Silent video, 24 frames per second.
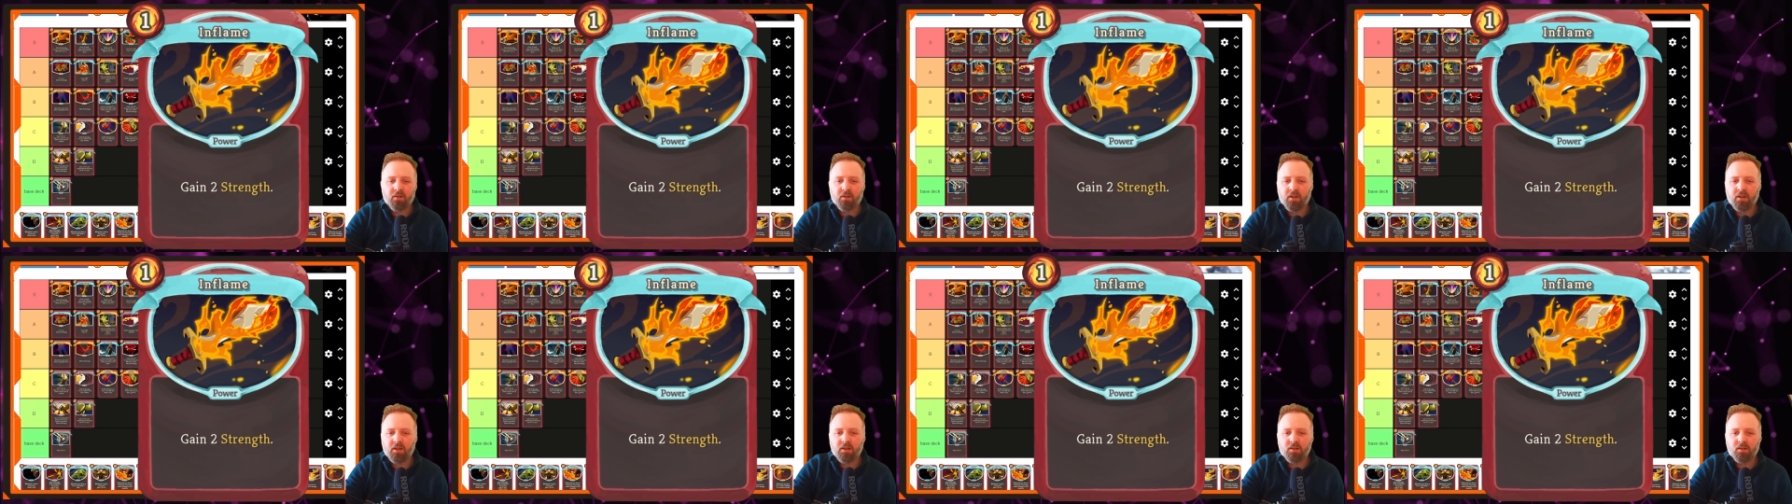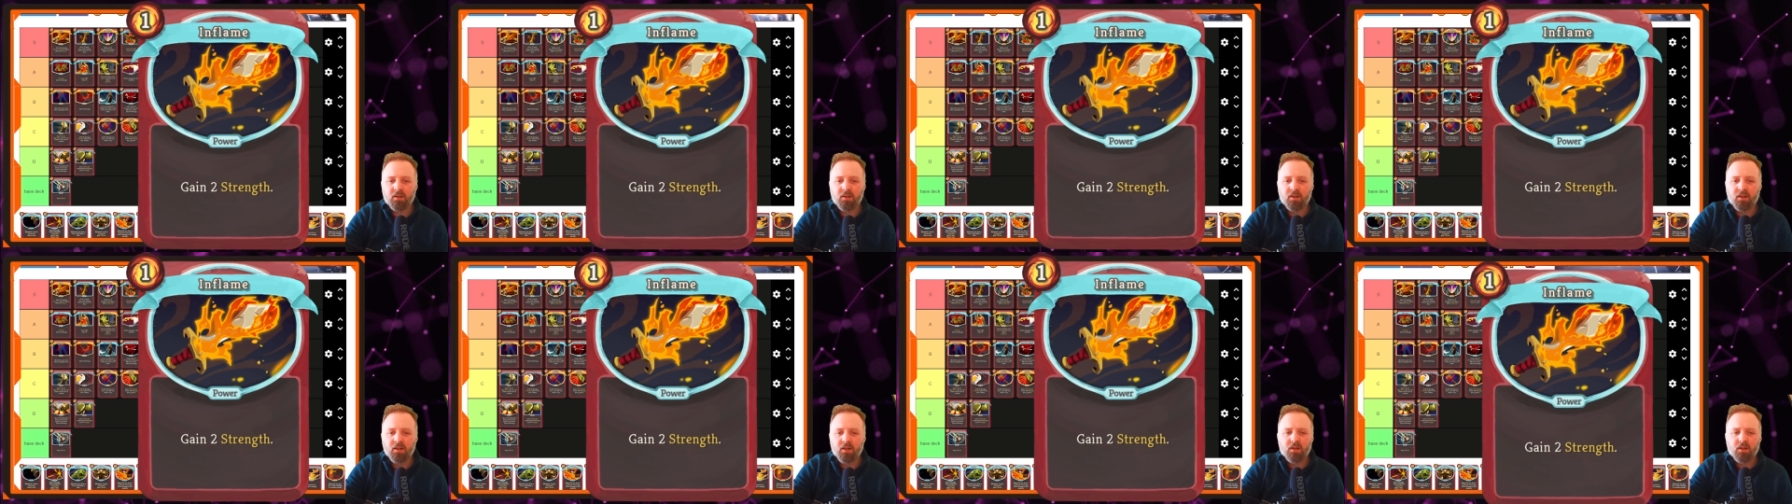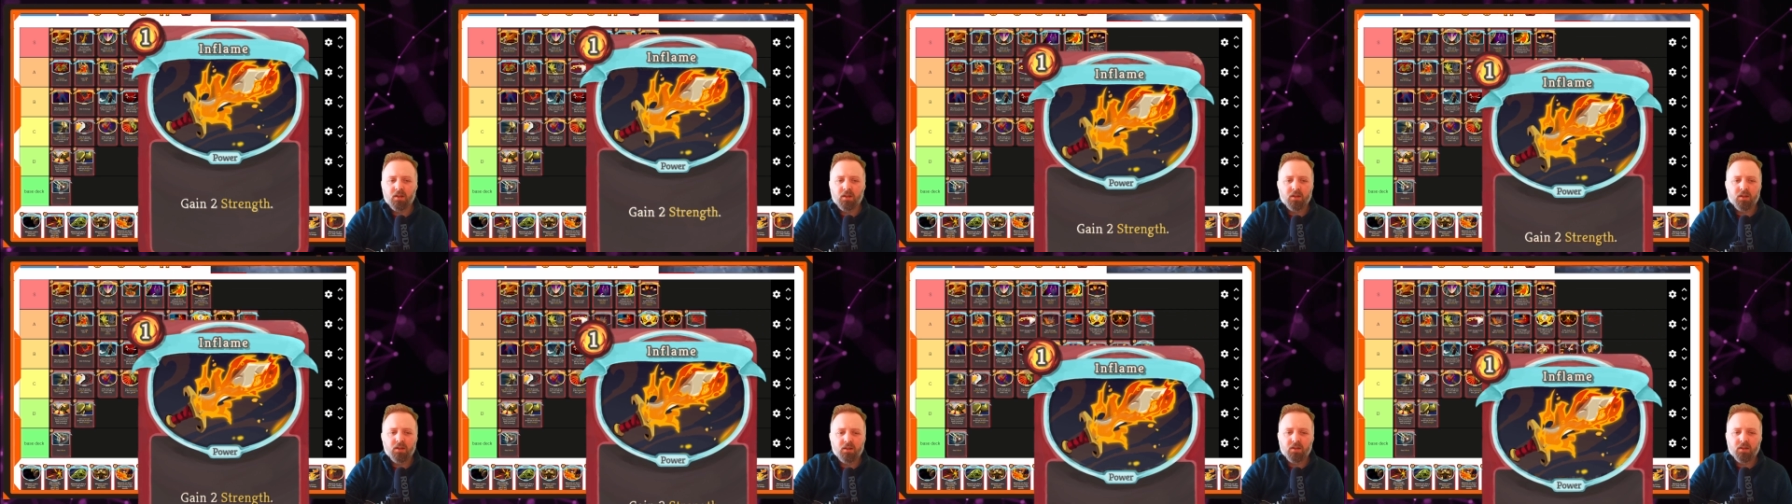then
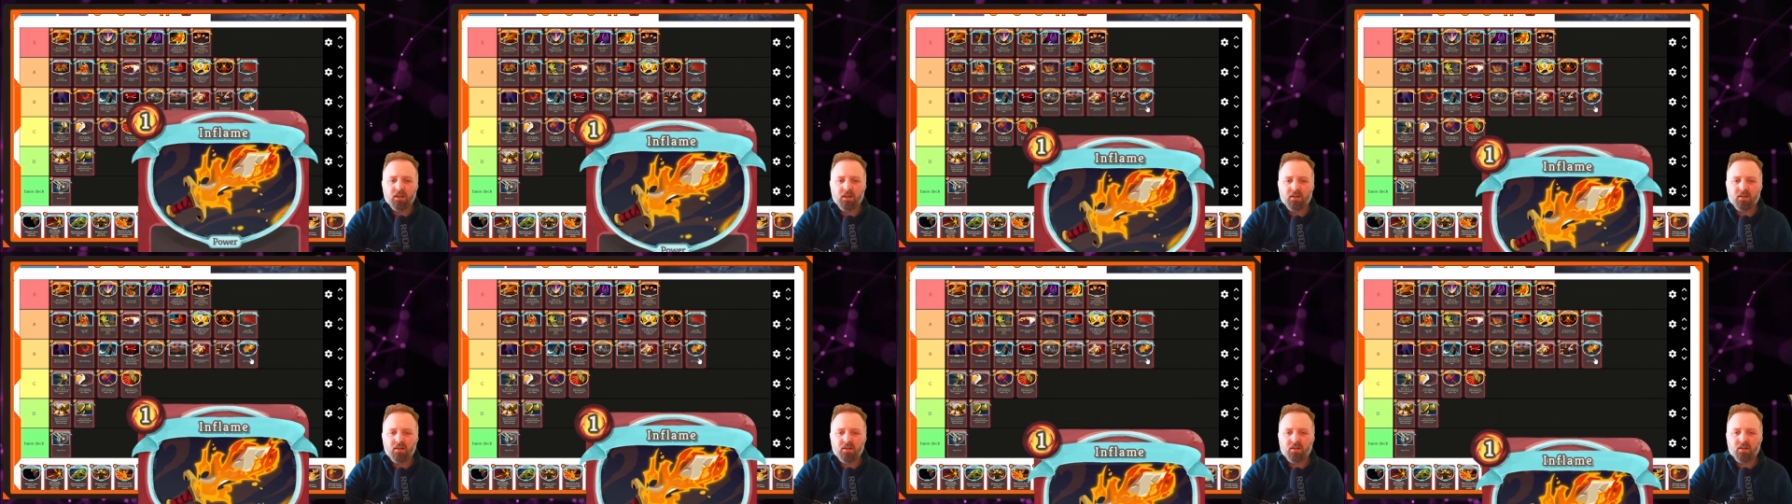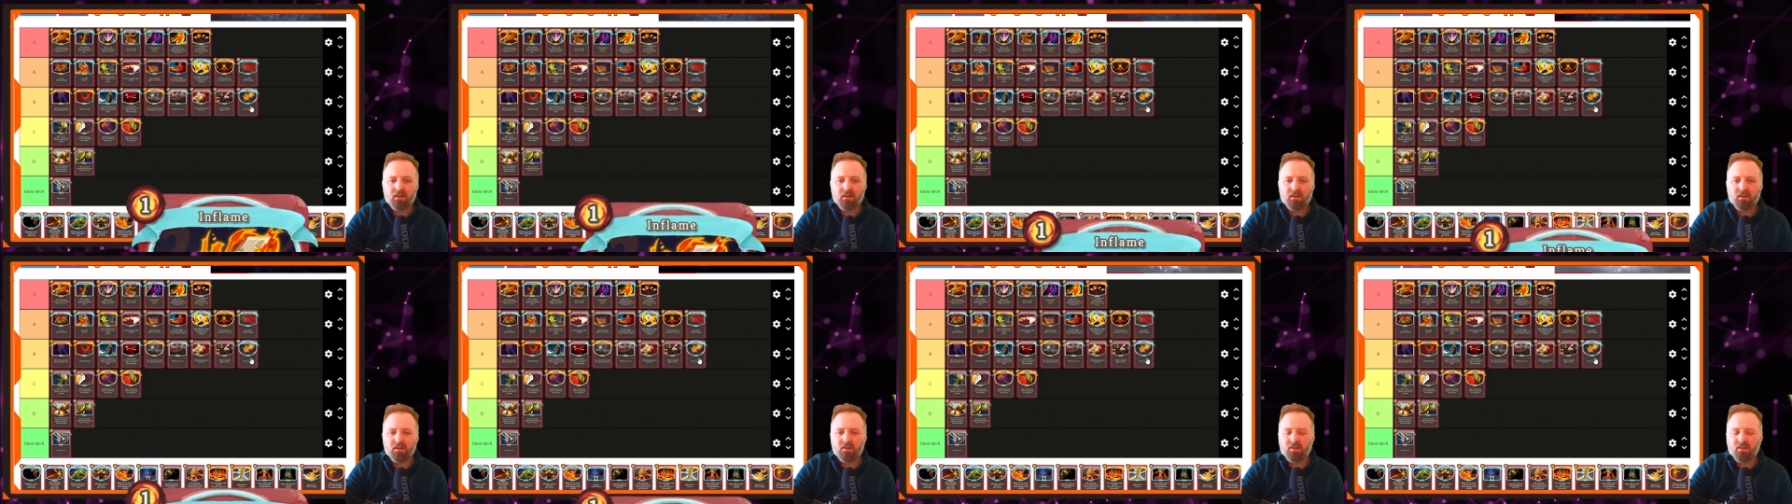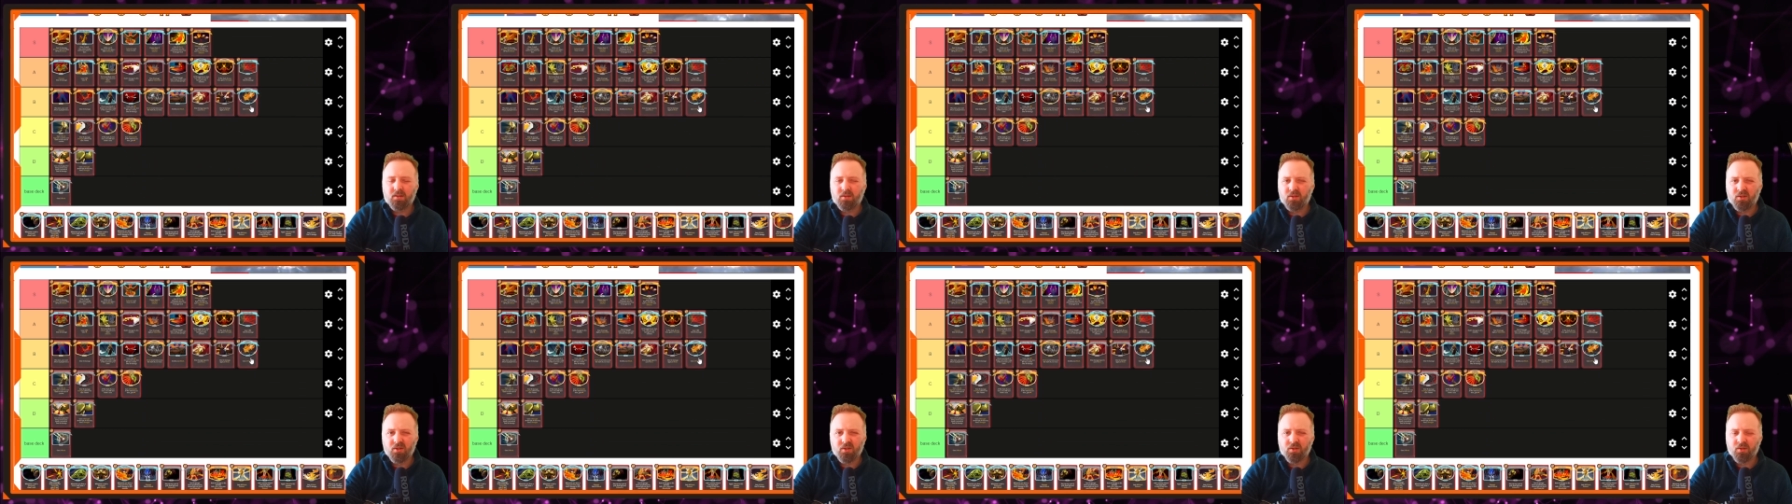it's
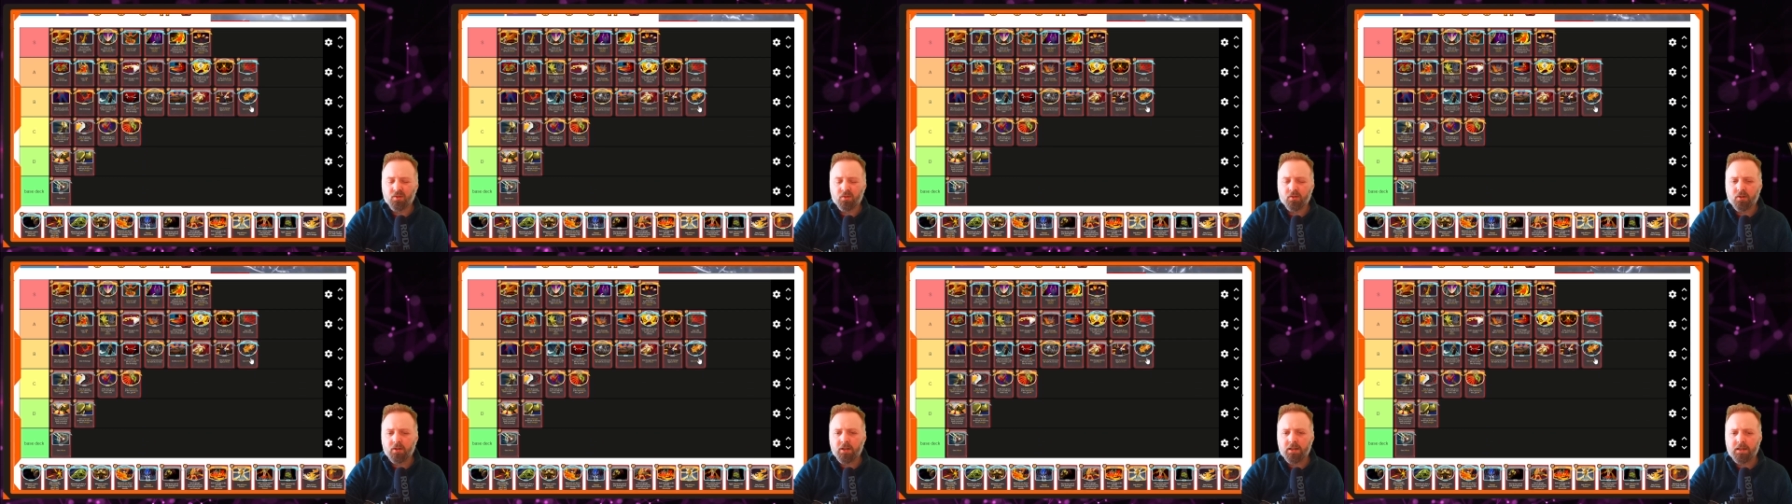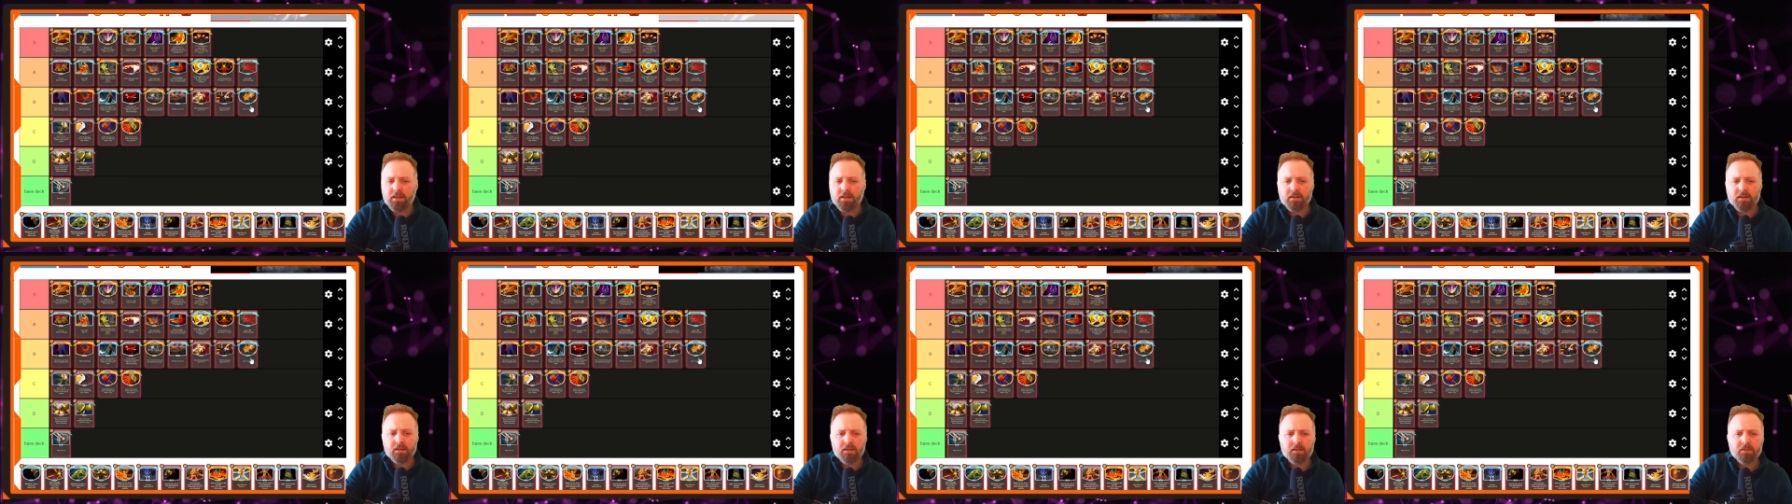just alright.